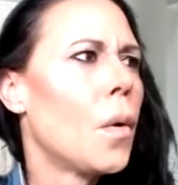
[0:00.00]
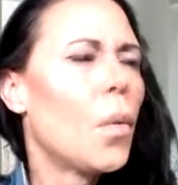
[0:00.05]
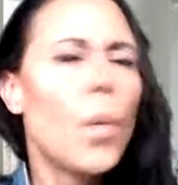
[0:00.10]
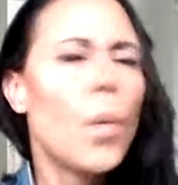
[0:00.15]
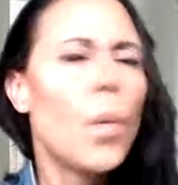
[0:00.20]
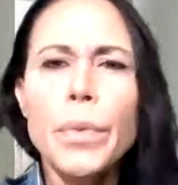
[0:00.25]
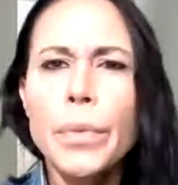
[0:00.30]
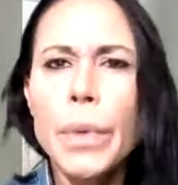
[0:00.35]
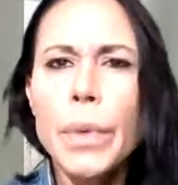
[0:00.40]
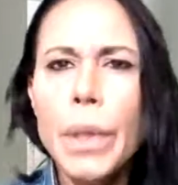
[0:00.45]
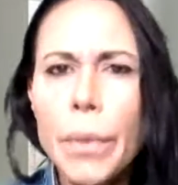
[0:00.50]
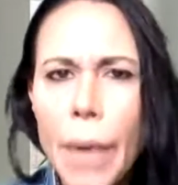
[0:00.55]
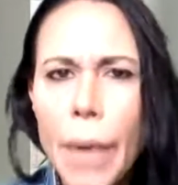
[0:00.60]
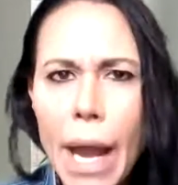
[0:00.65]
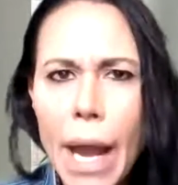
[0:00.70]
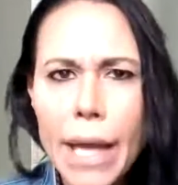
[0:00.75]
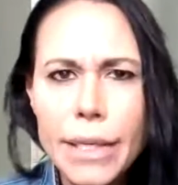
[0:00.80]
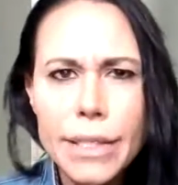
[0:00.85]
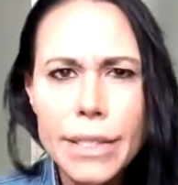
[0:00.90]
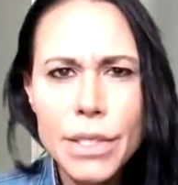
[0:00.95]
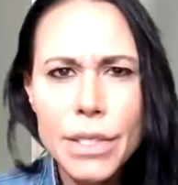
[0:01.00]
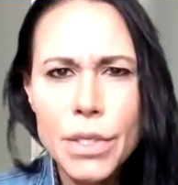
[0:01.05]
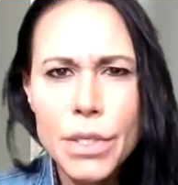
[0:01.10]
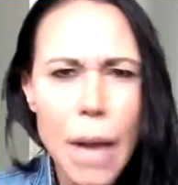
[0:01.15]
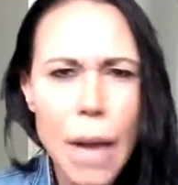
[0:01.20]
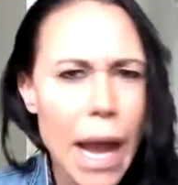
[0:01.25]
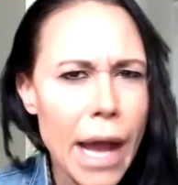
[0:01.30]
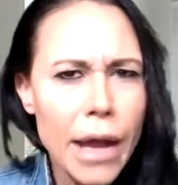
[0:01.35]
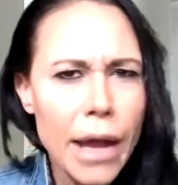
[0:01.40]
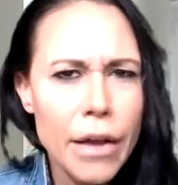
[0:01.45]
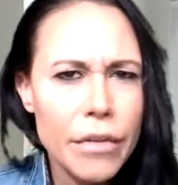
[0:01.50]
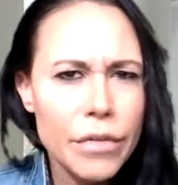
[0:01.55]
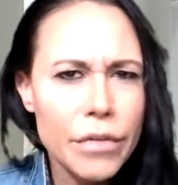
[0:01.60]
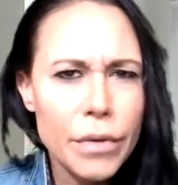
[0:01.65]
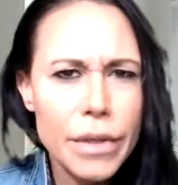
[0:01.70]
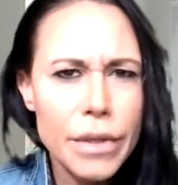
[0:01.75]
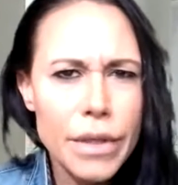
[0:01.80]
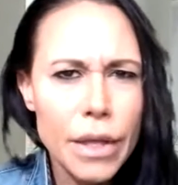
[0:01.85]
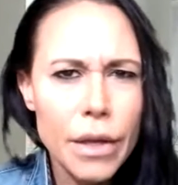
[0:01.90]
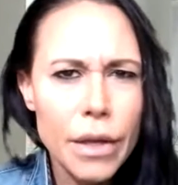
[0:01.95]
What regret did you have
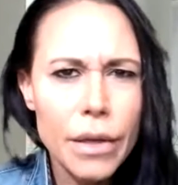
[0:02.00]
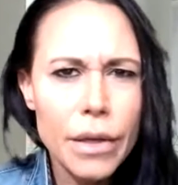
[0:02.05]
with it?